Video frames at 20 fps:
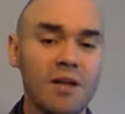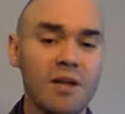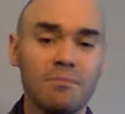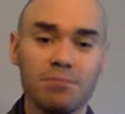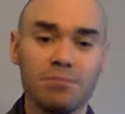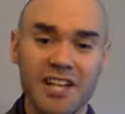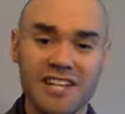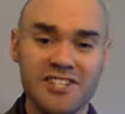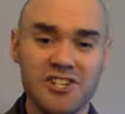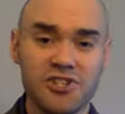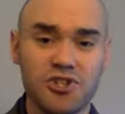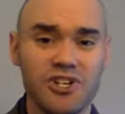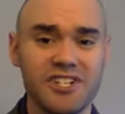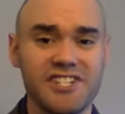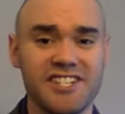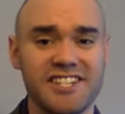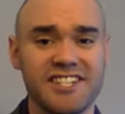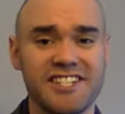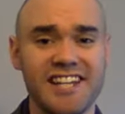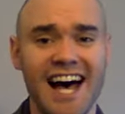
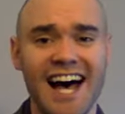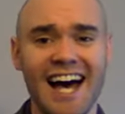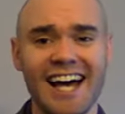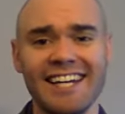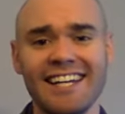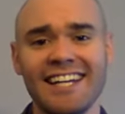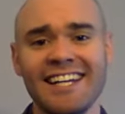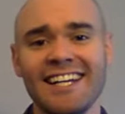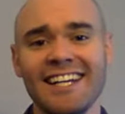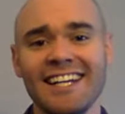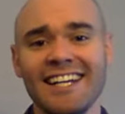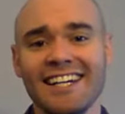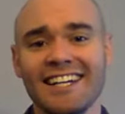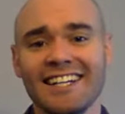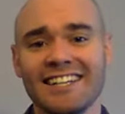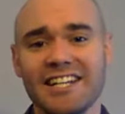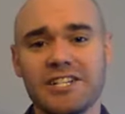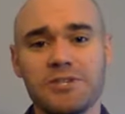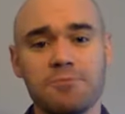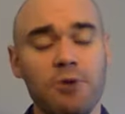Pleasantries aside,
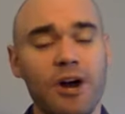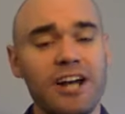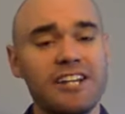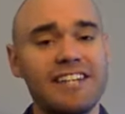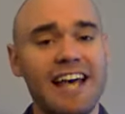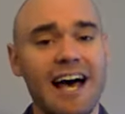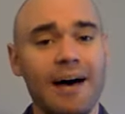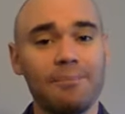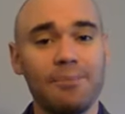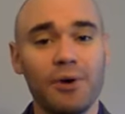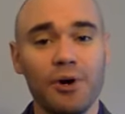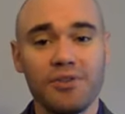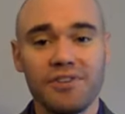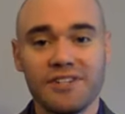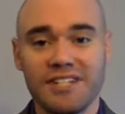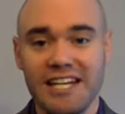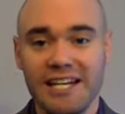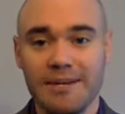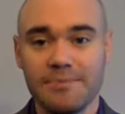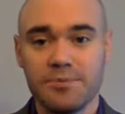Let's break down both
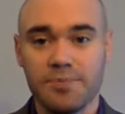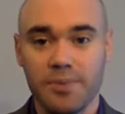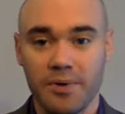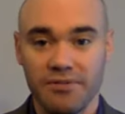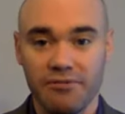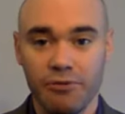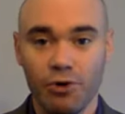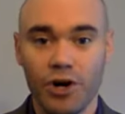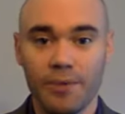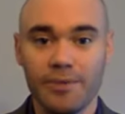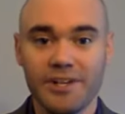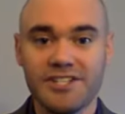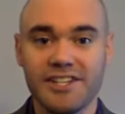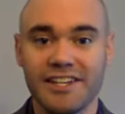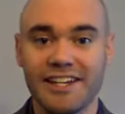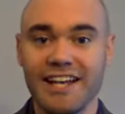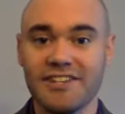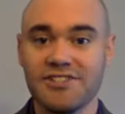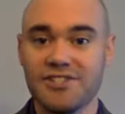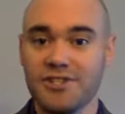teams' performance
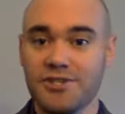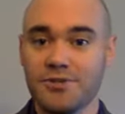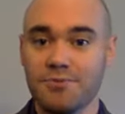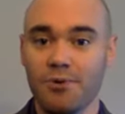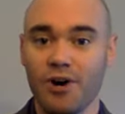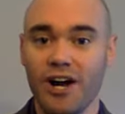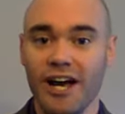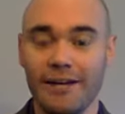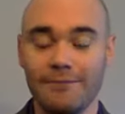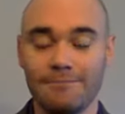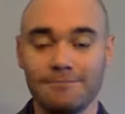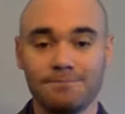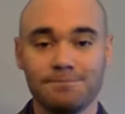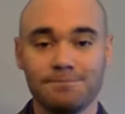against the spread.